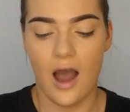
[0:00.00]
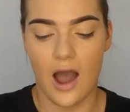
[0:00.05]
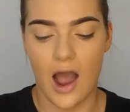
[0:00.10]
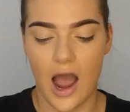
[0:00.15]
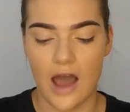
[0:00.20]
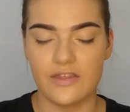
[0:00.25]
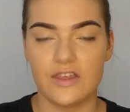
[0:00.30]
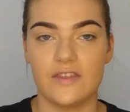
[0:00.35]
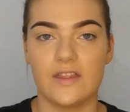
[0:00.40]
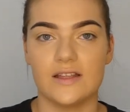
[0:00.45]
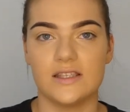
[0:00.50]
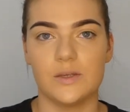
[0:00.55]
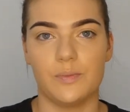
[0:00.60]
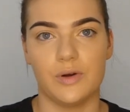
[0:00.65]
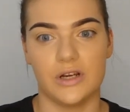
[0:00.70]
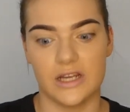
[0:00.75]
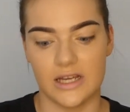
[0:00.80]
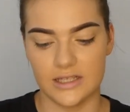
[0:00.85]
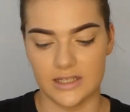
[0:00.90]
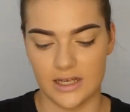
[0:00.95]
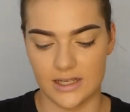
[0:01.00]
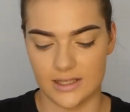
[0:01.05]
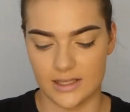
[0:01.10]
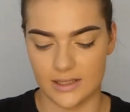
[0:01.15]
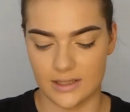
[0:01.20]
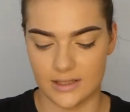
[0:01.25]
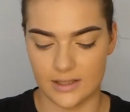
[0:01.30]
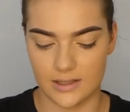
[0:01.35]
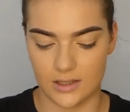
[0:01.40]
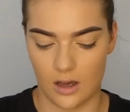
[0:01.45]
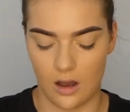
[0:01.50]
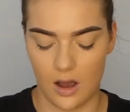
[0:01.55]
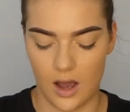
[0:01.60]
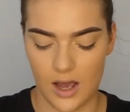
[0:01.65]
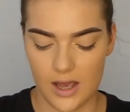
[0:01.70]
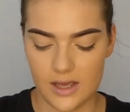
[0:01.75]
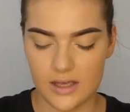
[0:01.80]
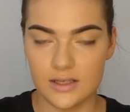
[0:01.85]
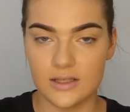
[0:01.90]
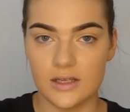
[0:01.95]
I think that's a pretty decent
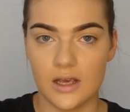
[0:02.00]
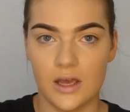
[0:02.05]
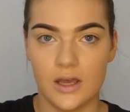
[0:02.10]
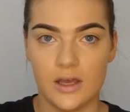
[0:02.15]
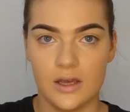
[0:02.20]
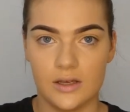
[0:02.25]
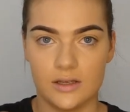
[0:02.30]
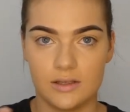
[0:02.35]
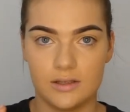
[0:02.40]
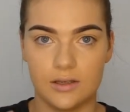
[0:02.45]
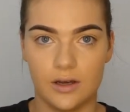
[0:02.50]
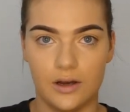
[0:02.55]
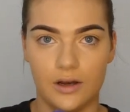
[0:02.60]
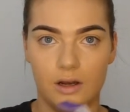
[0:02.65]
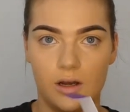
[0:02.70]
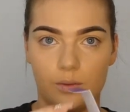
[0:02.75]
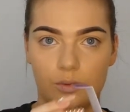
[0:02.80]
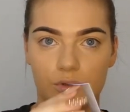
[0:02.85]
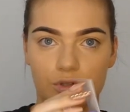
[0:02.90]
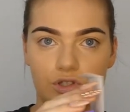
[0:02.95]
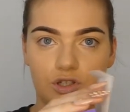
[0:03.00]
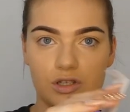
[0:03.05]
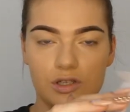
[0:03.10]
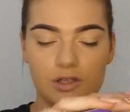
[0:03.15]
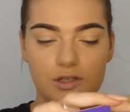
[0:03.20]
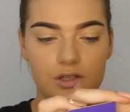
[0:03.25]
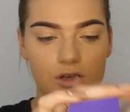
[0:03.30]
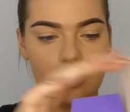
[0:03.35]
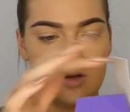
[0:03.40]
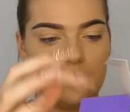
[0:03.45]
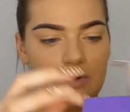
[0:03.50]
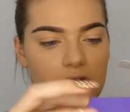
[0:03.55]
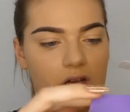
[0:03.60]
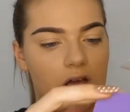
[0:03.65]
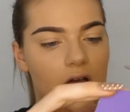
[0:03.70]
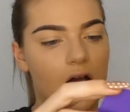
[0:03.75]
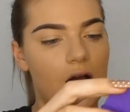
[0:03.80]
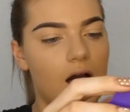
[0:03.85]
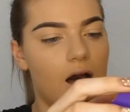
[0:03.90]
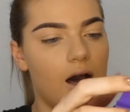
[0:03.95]
size. So we'll just open
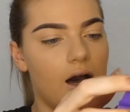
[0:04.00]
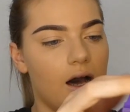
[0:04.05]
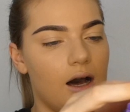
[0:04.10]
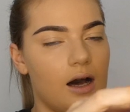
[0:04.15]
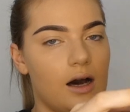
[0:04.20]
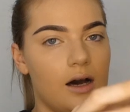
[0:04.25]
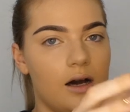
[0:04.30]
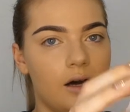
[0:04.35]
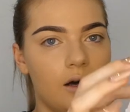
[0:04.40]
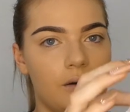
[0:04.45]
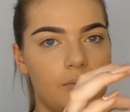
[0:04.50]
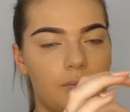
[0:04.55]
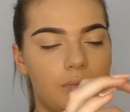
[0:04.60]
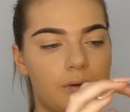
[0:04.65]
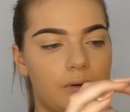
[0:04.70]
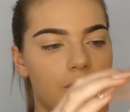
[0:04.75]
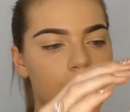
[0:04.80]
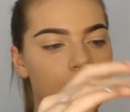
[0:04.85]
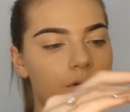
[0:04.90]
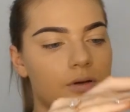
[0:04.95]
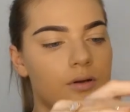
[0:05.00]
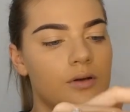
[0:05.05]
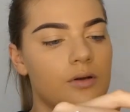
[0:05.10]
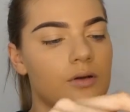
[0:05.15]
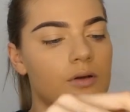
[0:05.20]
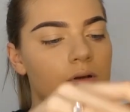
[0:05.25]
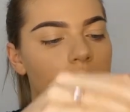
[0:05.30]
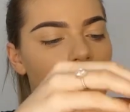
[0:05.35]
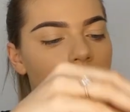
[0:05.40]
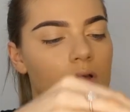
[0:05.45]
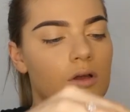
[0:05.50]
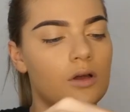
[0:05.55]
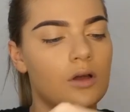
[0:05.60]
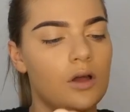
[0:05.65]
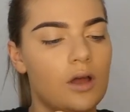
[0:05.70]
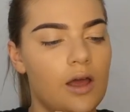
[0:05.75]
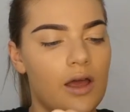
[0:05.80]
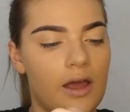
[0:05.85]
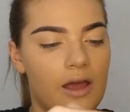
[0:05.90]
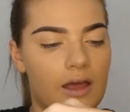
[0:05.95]
it up,
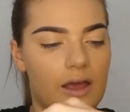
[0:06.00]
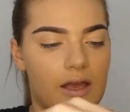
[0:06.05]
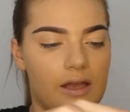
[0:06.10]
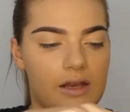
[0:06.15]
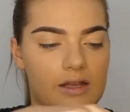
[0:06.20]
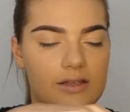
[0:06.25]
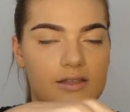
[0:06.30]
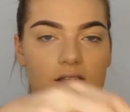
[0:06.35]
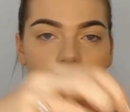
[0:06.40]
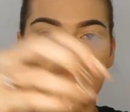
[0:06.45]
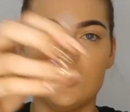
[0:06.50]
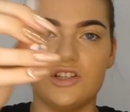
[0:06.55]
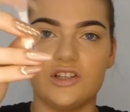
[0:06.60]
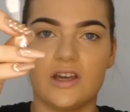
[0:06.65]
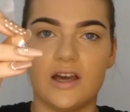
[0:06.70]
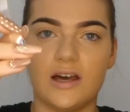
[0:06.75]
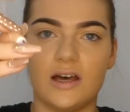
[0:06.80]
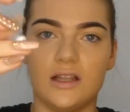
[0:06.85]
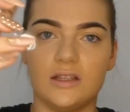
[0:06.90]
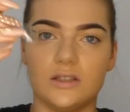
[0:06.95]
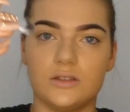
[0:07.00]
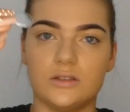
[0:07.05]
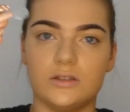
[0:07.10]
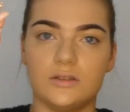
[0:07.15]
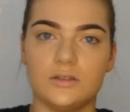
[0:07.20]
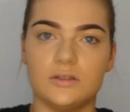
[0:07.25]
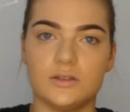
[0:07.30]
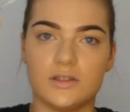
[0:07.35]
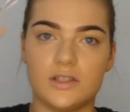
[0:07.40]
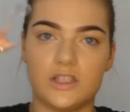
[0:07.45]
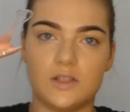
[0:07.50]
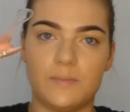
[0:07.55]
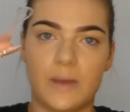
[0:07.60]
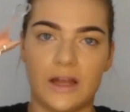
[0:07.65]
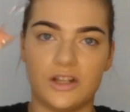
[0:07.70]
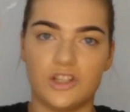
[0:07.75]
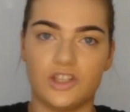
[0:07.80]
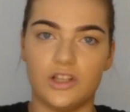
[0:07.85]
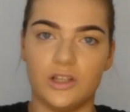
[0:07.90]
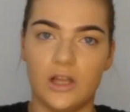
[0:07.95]
and inside you get a little
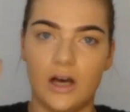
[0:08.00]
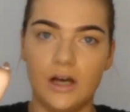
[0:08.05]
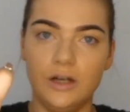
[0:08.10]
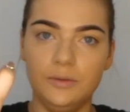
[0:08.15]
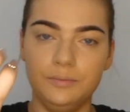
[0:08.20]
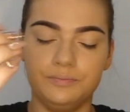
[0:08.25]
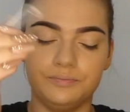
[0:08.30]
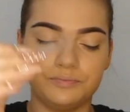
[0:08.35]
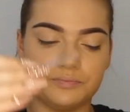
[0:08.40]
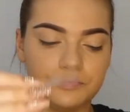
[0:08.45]
spatula.